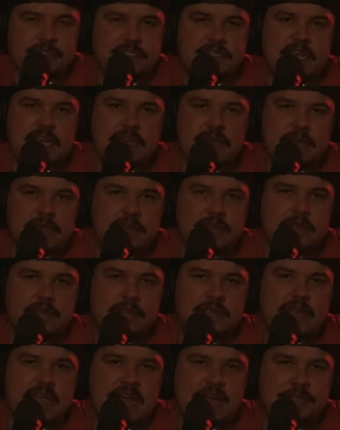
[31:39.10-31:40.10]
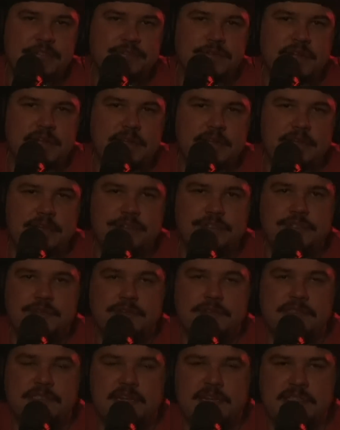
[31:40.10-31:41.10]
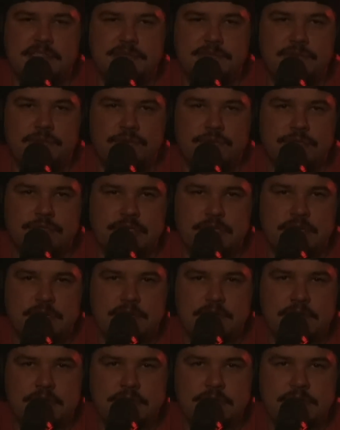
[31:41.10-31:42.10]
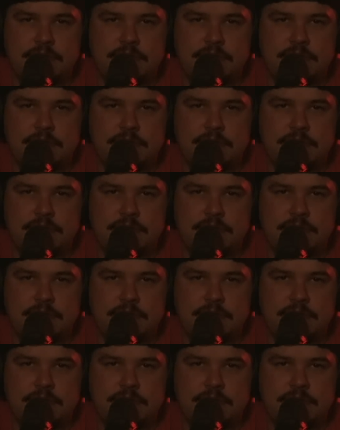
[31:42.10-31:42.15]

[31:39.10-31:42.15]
was naked, castrated, and showed signs of torture.